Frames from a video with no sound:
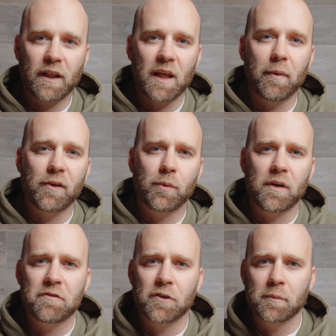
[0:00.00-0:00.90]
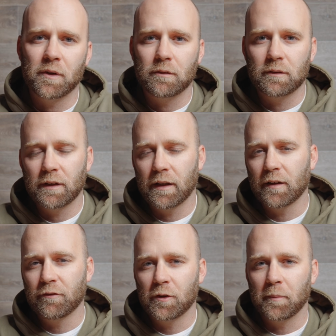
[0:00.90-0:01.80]
to keep my
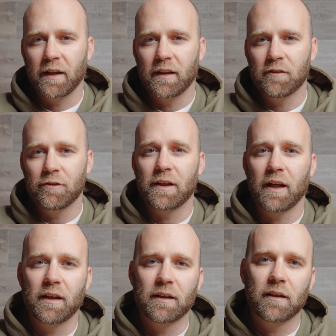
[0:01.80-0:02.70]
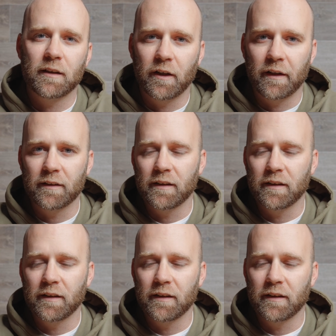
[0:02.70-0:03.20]
24mm for my everyday kind of